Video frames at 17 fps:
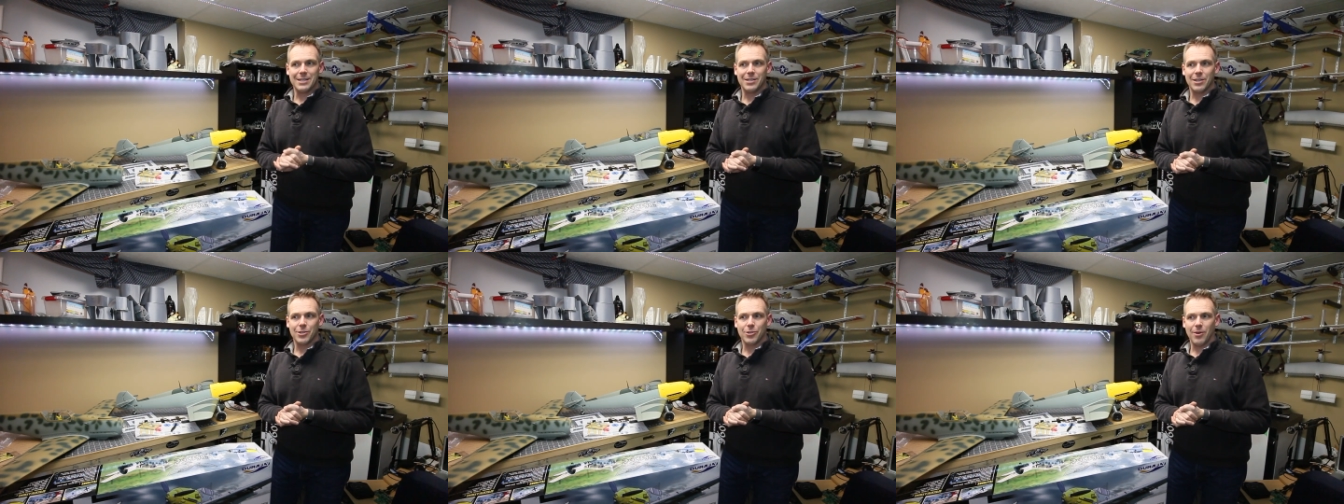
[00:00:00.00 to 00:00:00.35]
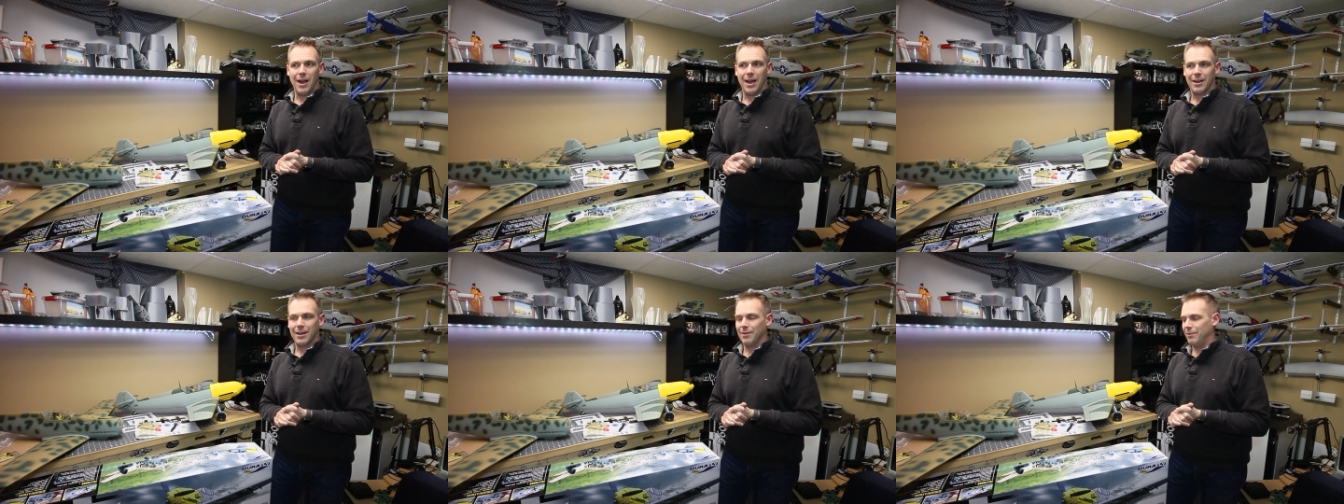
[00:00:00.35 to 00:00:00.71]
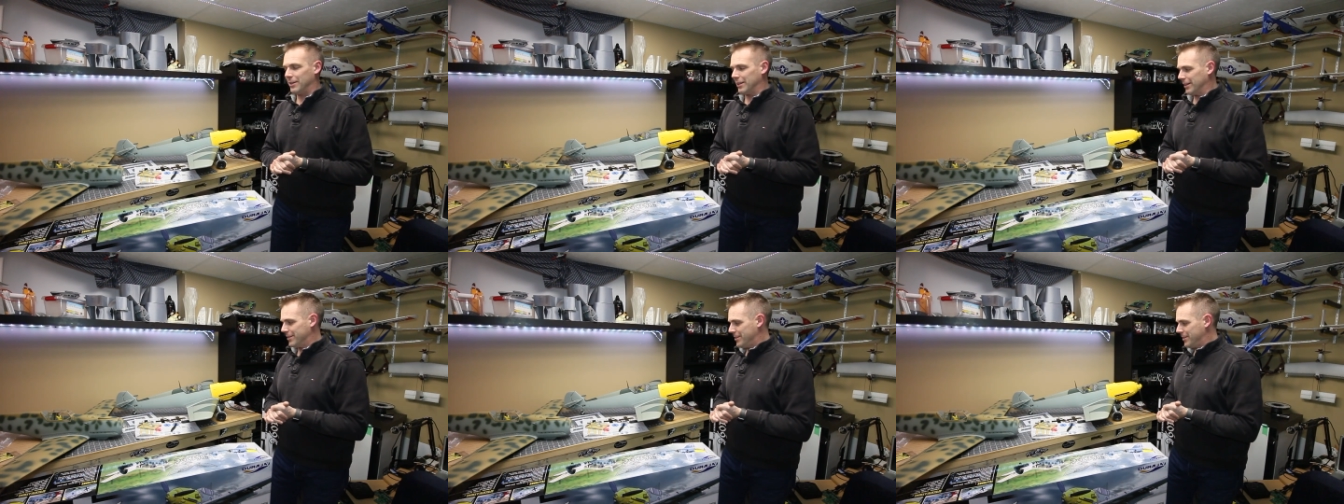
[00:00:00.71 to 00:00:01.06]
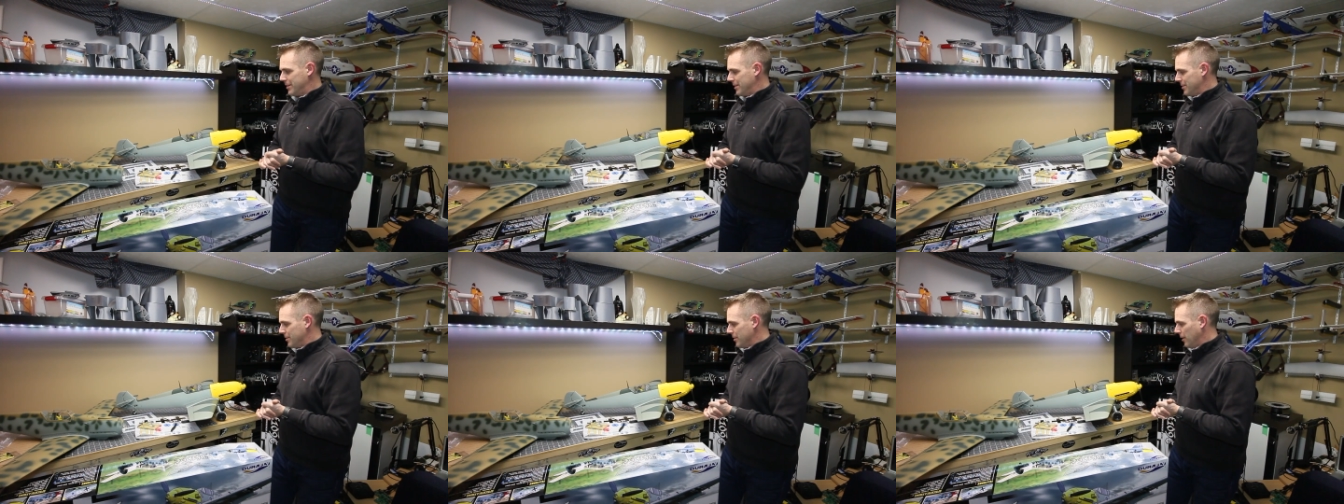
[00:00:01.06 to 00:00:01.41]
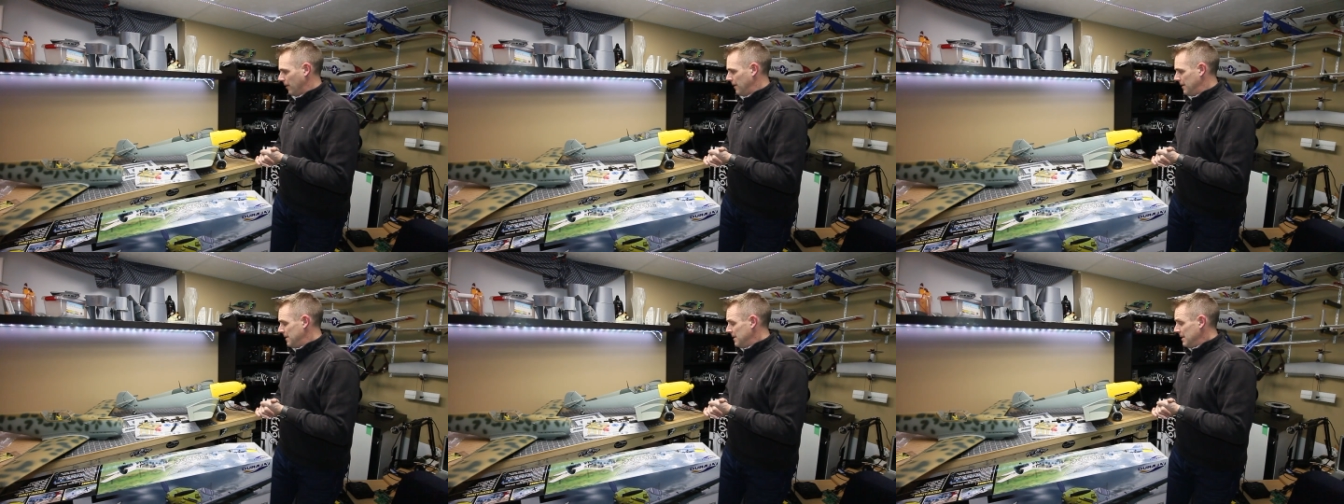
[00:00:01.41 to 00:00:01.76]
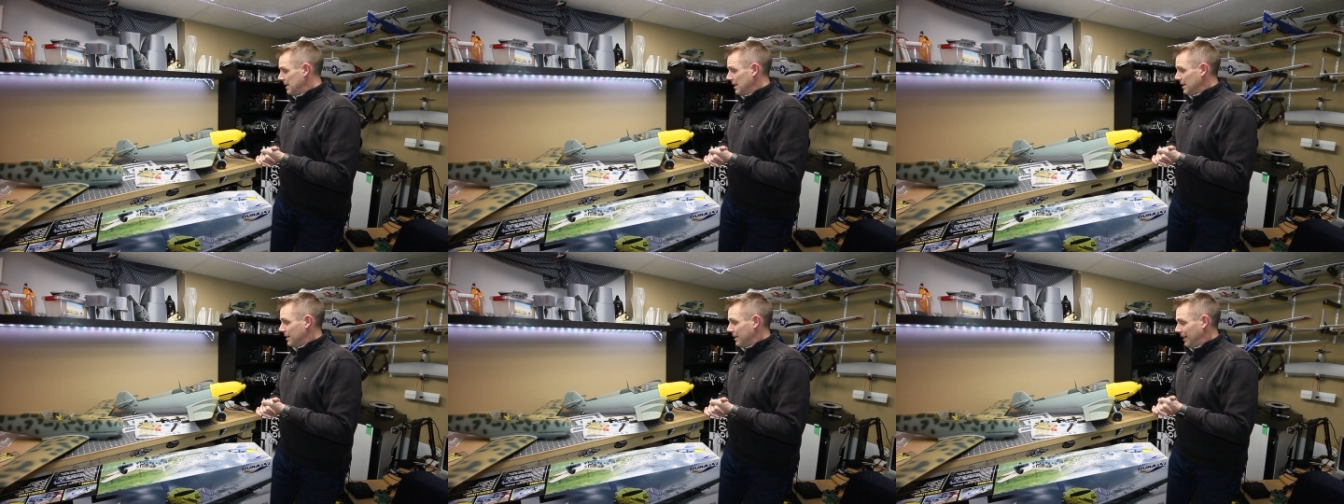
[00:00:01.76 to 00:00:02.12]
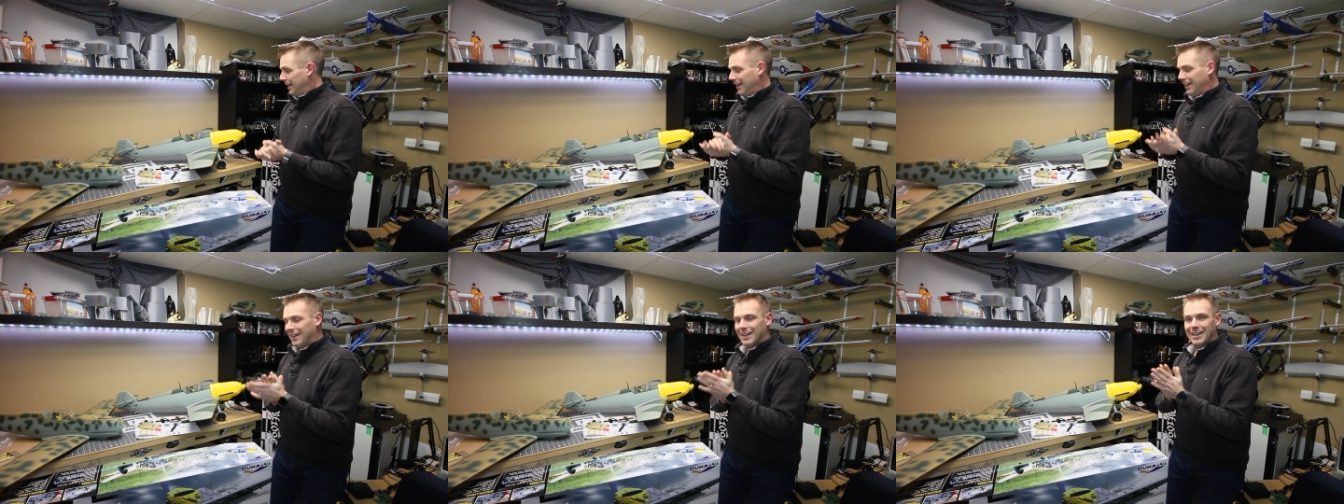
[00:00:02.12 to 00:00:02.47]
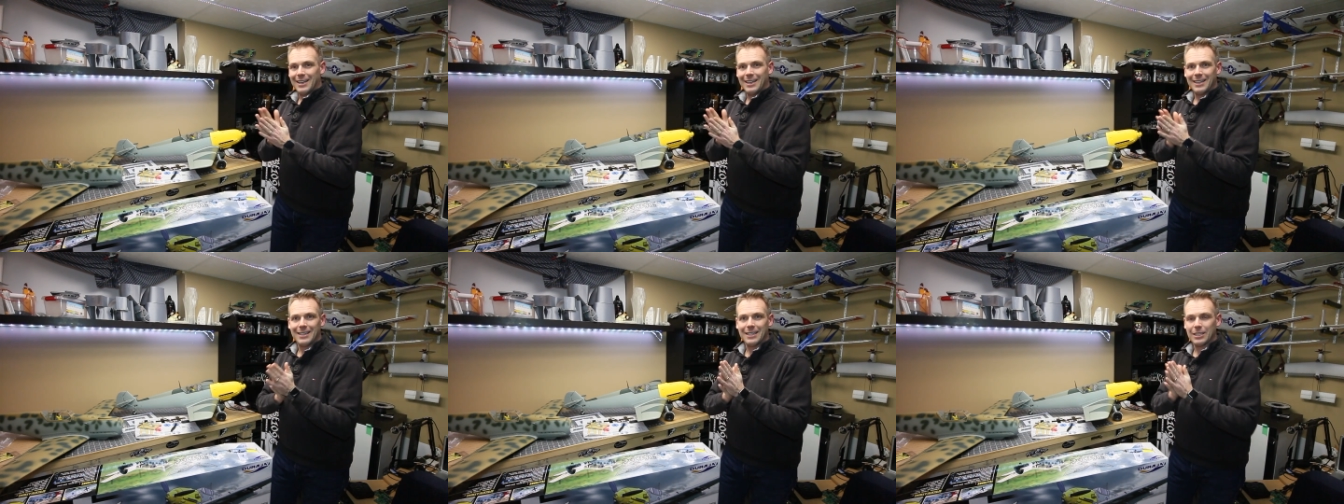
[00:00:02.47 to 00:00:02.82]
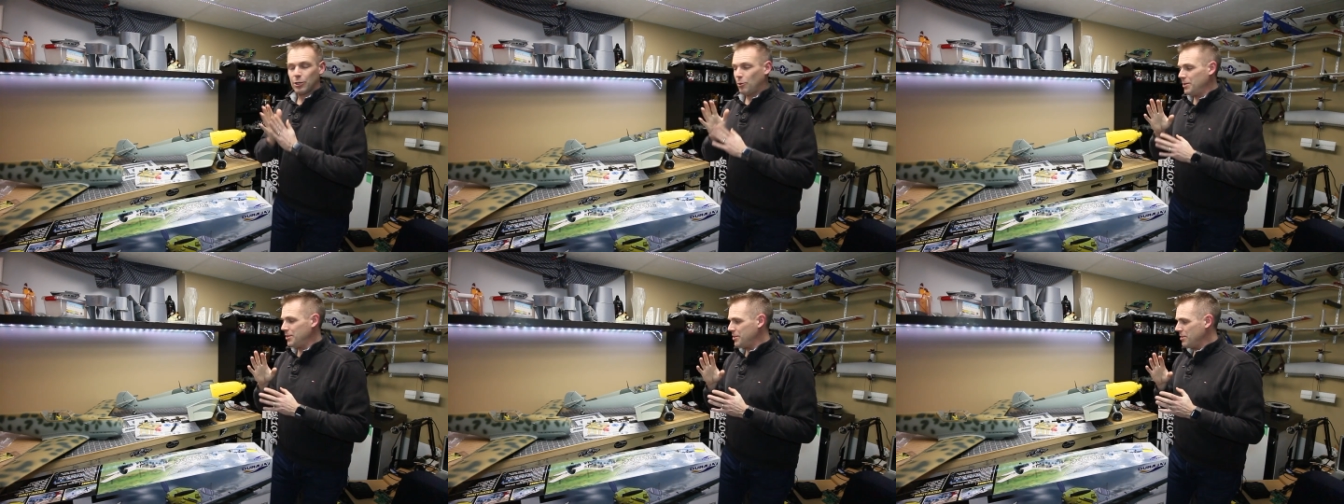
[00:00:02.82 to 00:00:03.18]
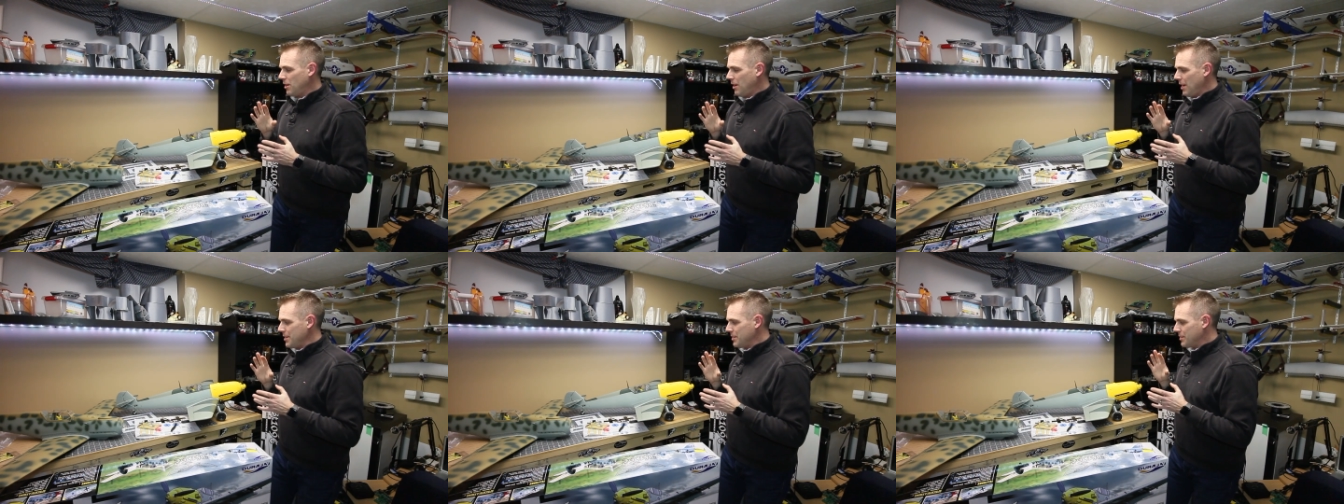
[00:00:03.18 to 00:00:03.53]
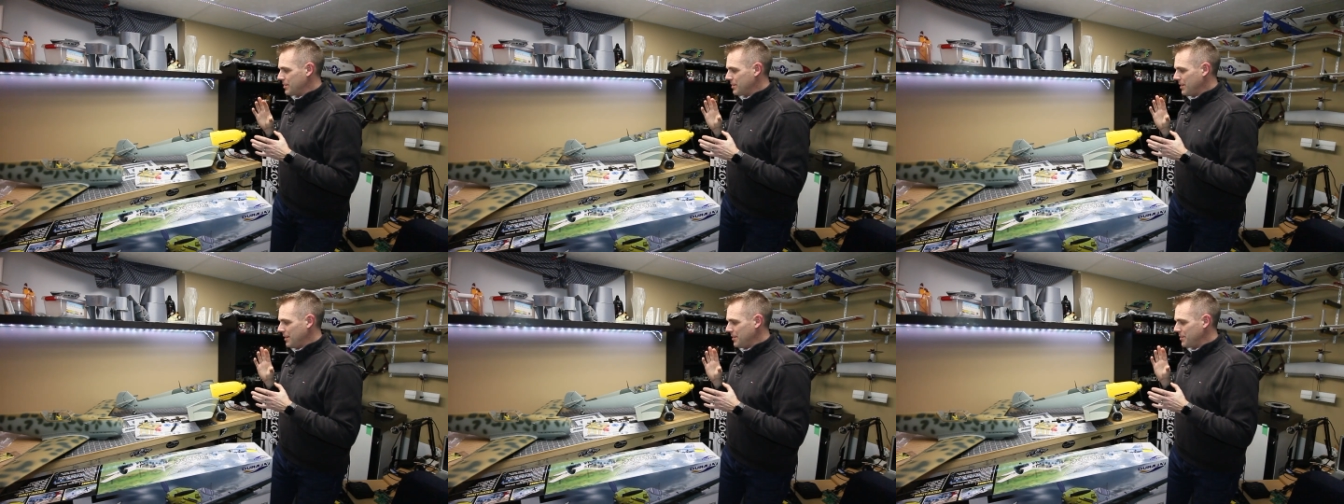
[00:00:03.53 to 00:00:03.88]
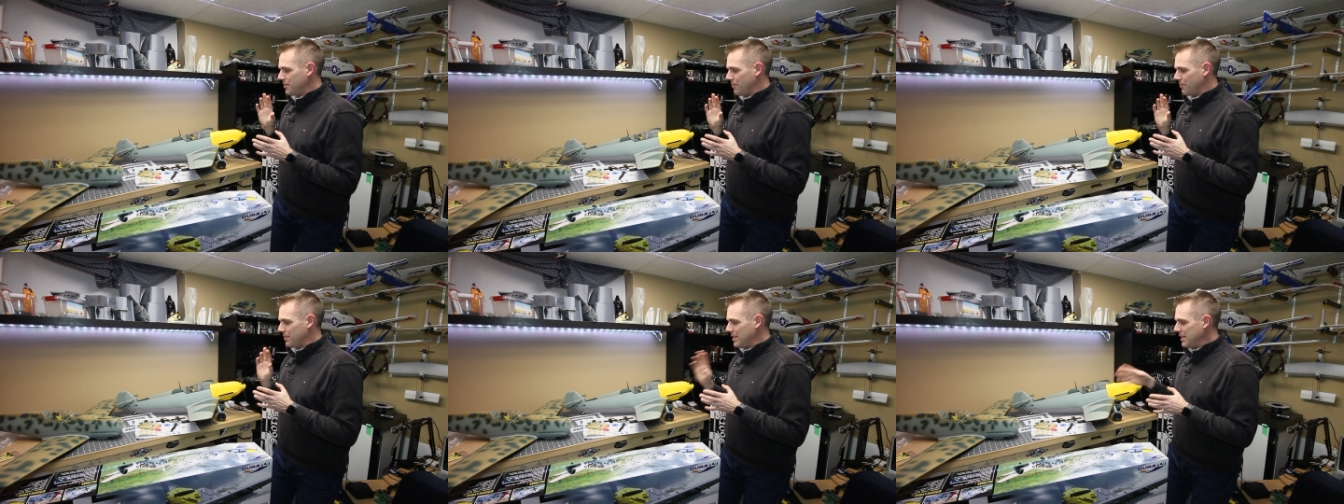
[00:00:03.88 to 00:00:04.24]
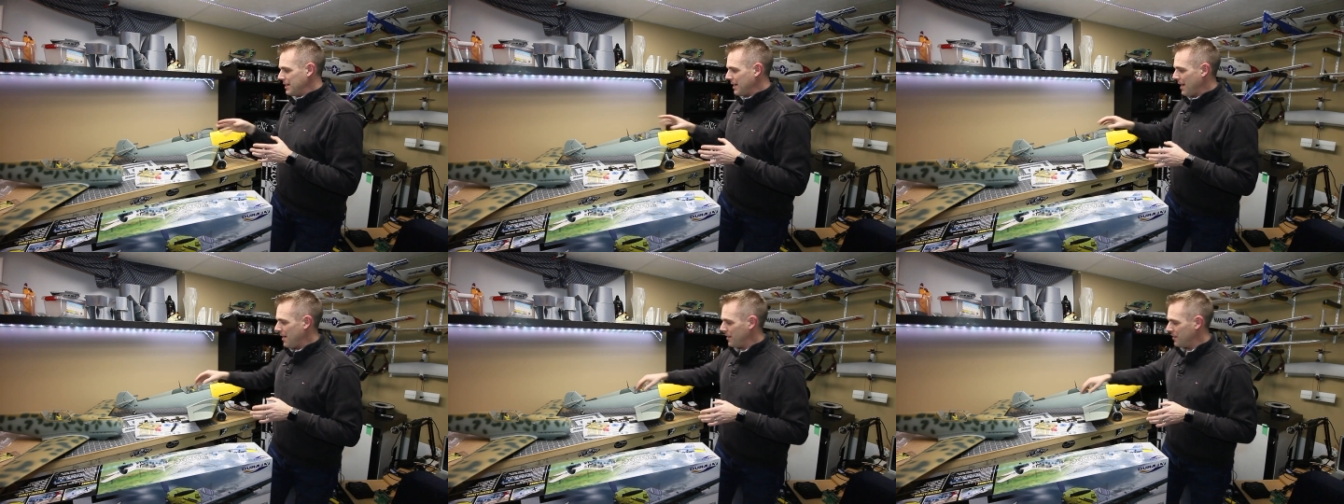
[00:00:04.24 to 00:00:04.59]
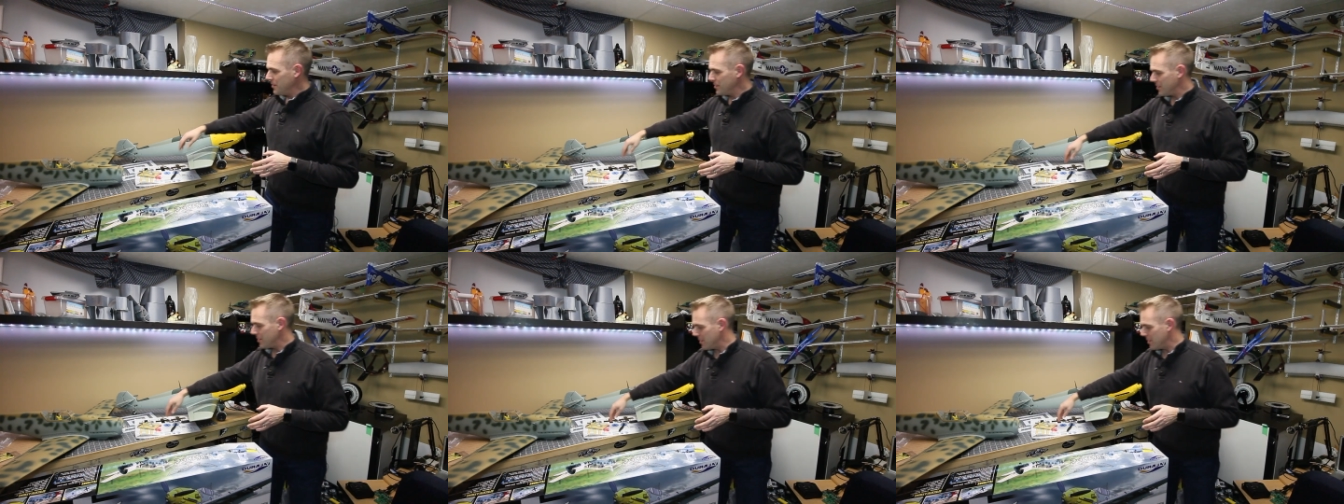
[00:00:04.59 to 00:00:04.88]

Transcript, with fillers: easy to track and everything and see. So Chris and I discussed our decals,